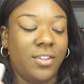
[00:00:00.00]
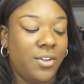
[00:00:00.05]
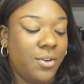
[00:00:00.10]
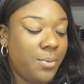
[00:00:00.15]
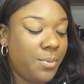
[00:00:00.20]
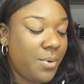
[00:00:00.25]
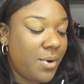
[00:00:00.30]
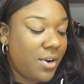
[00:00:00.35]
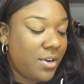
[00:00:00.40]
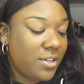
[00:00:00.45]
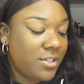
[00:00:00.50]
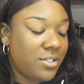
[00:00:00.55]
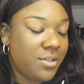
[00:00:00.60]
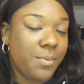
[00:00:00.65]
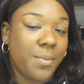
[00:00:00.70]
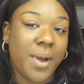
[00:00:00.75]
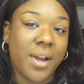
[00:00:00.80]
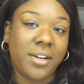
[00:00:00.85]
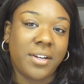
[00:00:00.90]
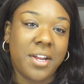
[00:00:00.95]
her products
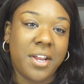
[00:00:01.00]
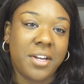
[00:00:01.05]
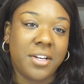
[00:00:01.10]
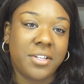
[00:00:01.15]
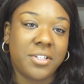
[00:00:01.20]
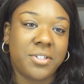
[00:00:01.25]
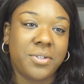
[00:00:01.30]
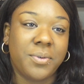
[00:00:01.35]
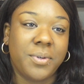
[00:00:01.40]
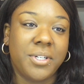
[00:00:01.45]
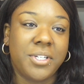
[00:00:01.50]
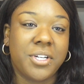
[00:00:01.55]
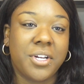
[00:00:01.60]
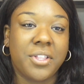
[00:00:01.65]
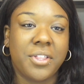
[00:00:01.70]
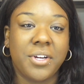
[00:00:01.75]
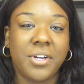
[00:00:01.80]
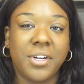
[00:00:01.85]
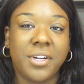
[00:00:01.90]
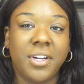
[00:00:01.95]
are magnetic to each
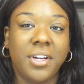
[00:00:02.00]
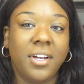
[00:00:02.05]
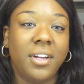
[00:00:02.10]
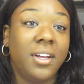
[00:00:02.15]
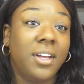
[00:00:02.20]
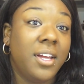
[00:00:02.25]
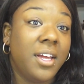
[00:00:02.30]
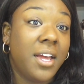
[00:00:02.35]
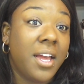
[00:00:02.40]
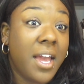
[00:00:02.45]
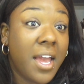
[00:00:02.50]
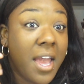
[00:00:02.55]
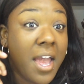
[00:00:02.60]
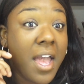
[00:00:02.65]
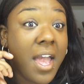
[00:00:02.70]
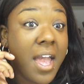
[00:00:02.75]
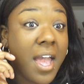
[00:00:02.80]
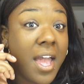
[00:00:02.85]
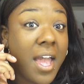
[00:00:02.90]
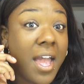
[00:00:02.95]
other
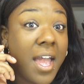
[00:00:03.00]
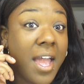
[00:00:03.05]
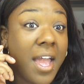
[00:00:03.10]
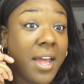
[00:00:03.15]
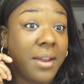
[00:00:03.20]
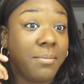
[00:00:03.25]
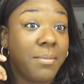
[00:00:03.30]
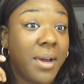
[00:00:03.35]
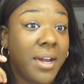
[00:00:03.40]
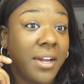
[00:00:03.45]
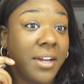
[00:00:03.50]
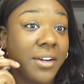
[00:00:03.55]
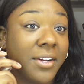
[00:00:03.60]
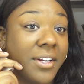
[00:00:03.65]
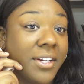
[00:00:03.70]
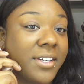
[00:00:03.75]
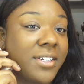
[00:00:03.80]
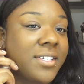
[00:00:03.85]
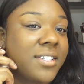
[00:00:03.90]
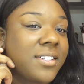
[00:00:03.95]
and my
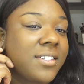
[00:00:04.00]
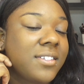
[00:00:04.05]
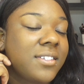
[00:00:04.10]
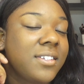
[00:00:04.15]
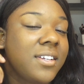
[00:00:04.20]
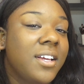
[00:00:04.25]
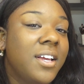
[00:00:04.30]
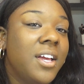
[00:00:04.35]
earrings.